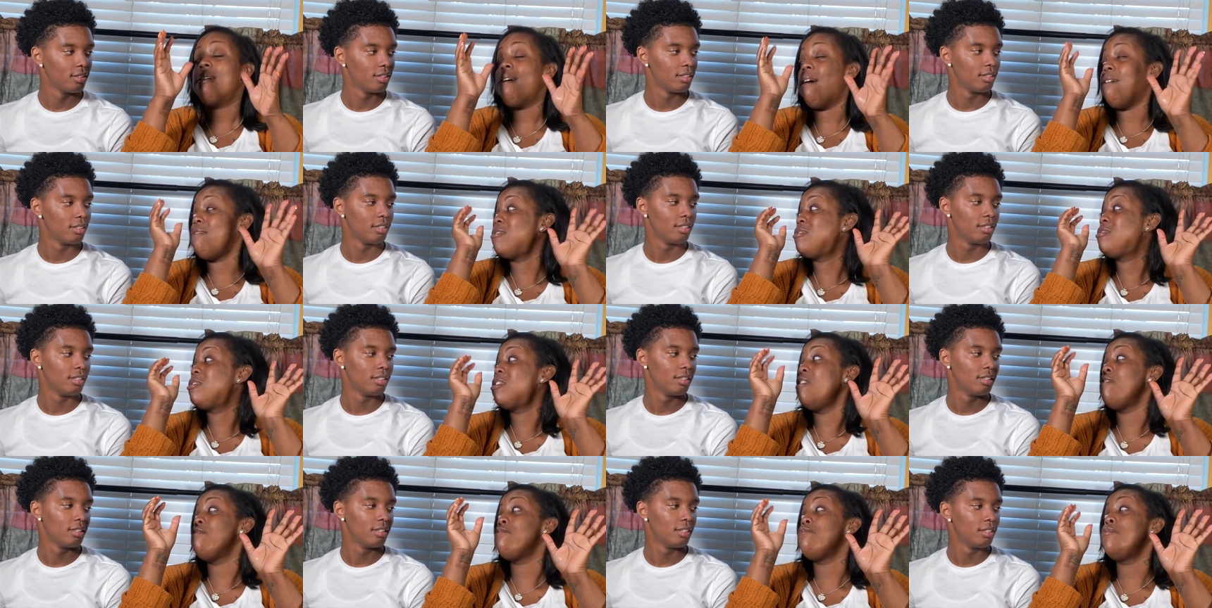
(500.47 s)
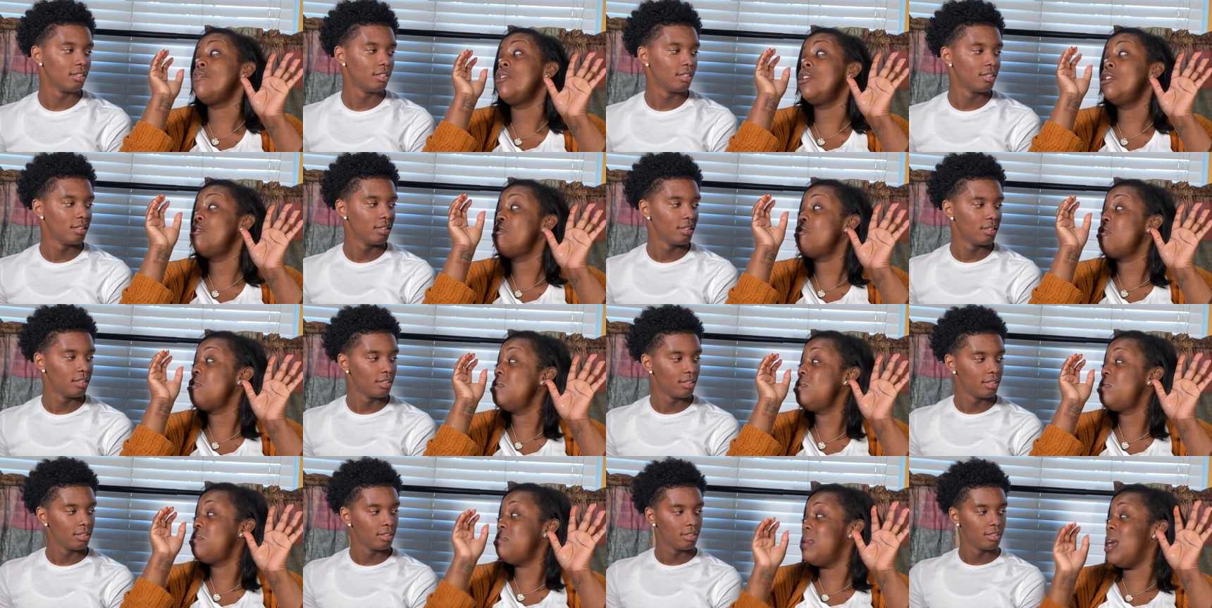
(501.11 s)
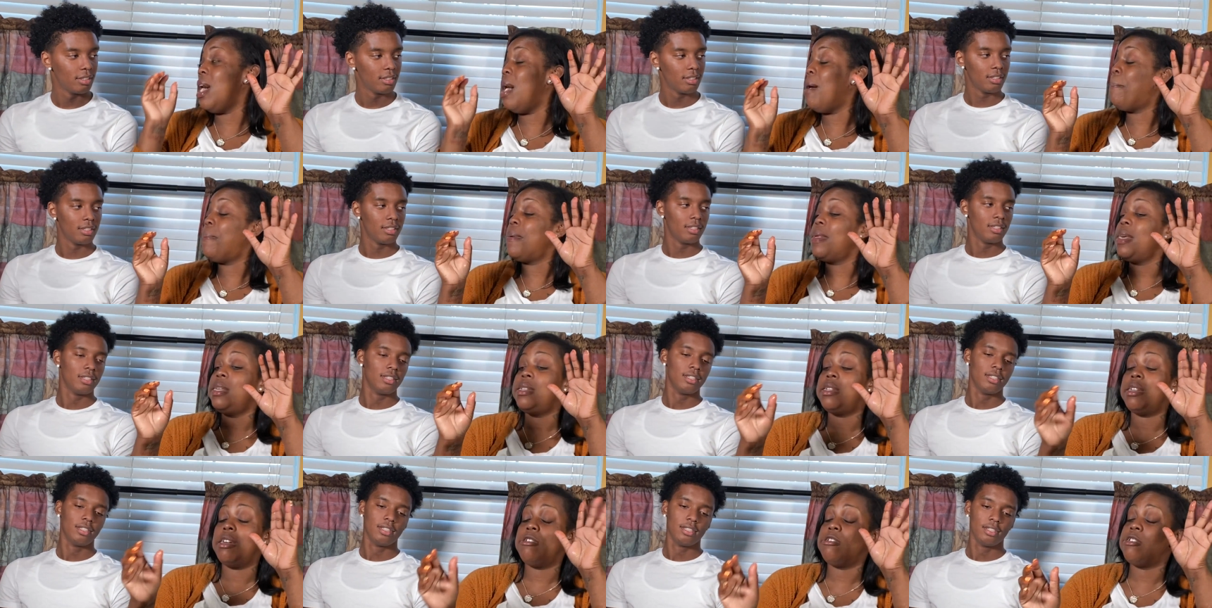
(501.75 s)
Speaker 1: kind of stuff really creeps me out.
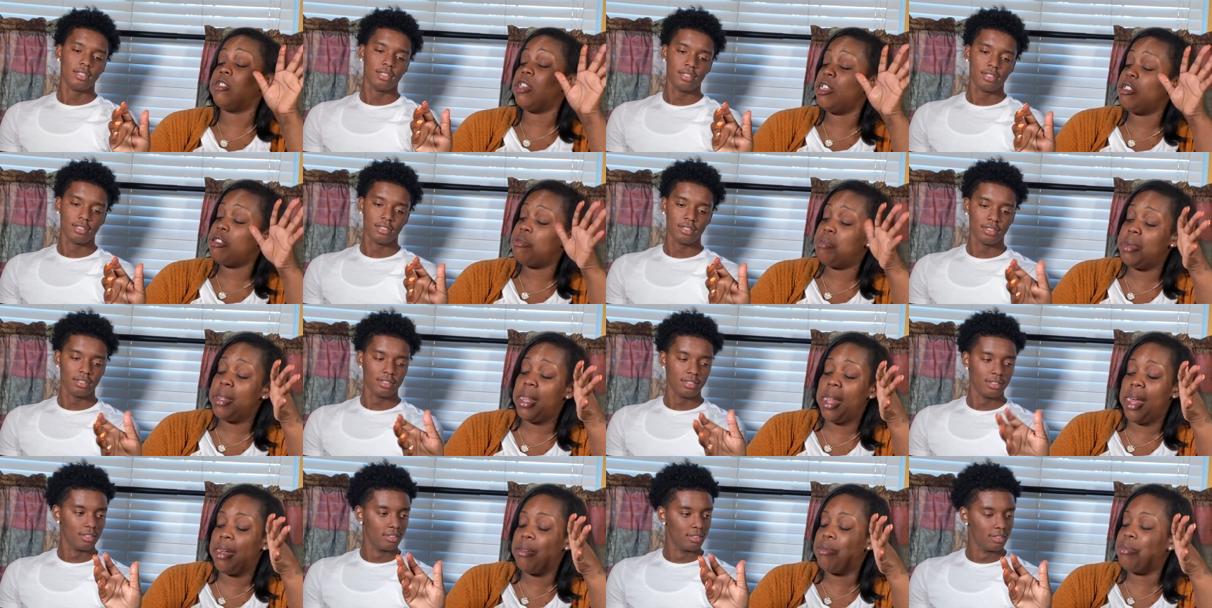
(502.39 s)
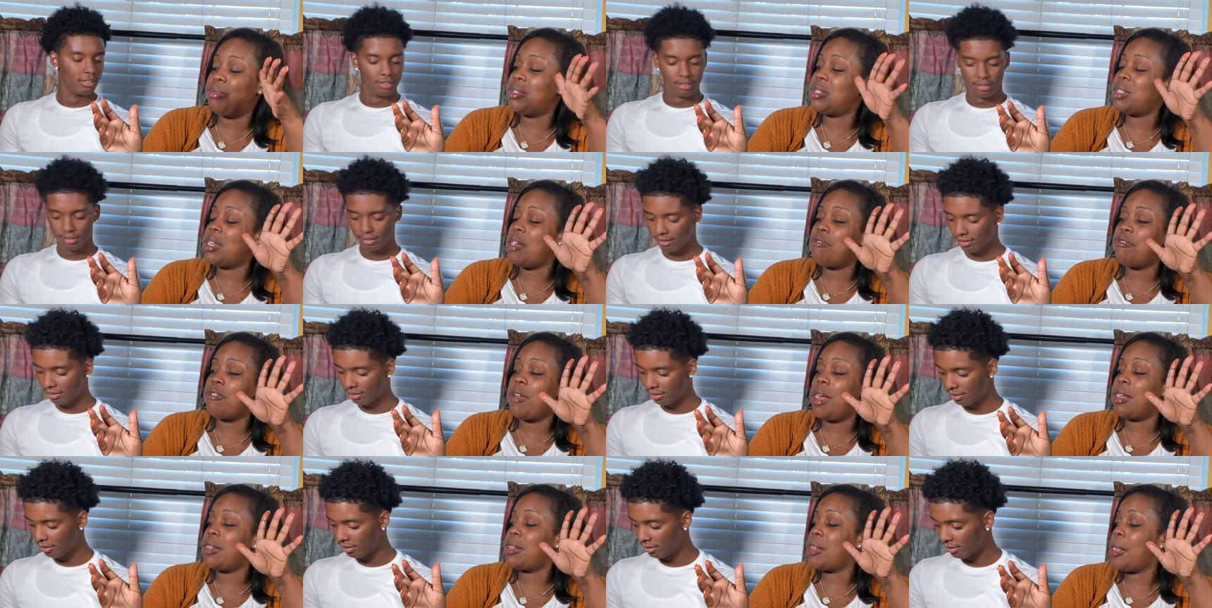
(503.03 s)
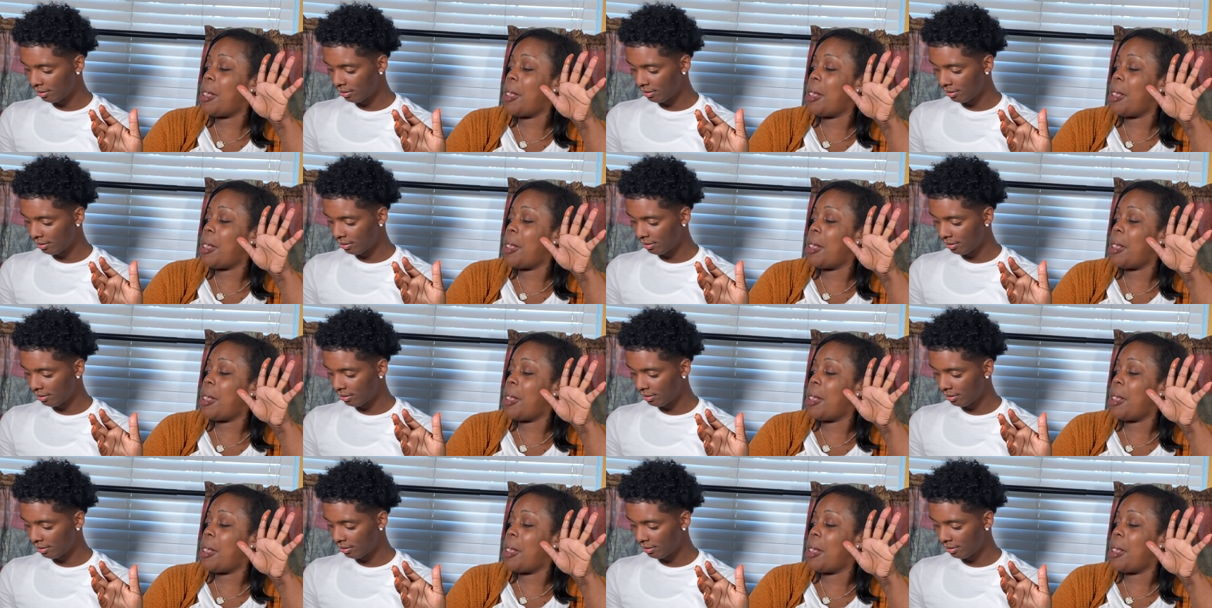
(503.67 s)
Please don't touch me like with stuff like